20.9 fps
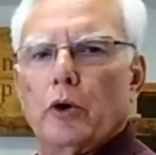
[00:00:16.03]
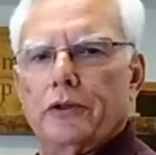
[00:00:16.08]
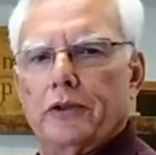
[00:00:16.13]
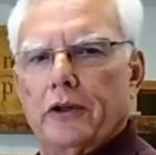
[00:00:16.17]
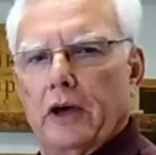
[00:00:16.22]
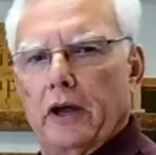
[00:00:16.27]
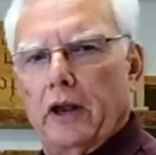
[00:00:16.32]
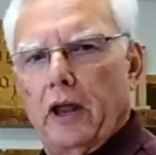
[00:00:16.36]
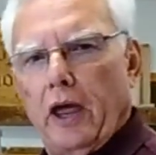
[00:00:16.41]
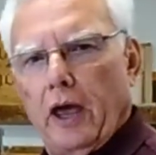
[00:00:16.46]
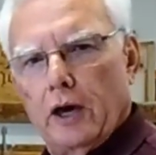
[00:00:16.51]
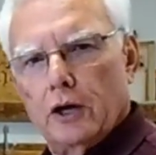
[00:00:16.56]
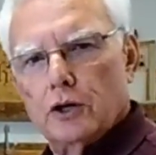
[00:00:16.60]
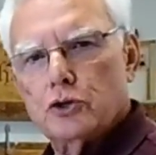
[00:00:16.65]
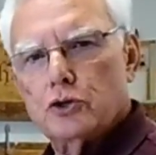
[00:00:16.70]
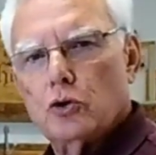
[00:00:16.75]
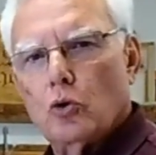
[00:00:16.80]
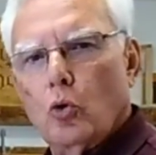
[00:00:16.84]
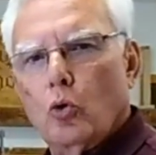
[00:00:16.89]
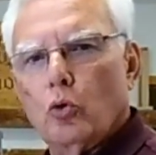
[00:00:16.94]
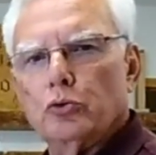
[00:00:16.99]
that has
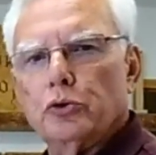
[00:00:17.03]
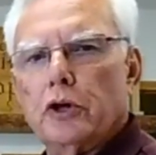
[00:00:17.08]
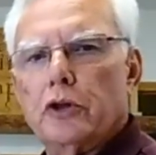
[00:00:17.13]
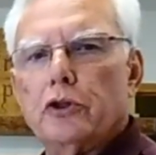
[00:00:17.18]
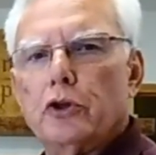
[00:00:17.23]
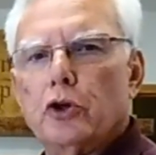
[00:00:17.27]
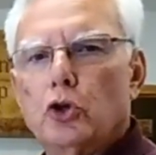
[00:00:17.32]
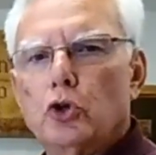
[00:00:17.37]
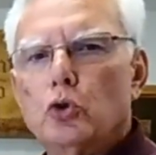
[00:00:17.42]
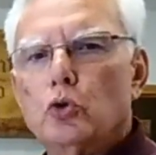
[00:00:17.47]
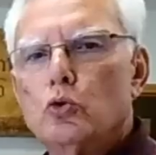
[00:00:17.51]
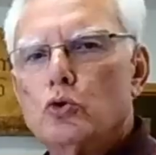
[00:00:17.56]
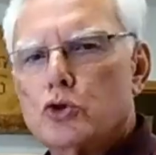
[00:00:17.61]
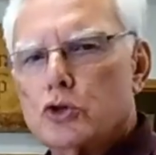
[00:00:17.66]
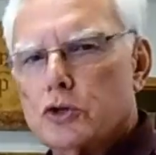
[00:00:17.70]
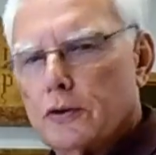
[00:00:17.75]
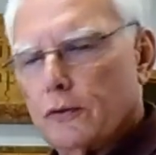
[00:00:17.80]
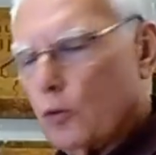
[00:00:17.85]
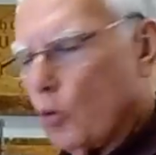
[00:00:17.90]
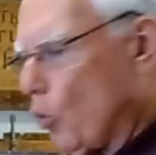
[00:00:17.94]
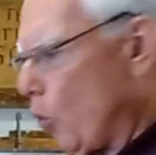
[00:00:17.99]
only the use
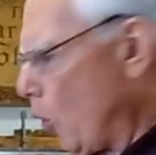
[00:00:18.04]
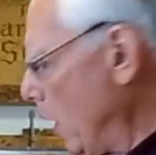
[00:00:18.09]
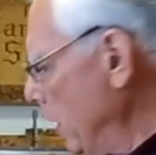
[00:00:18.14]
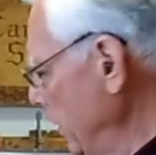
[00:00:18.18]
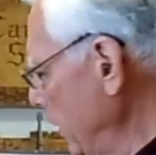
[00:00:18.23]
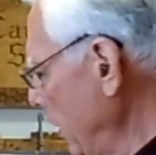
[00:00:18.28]
of one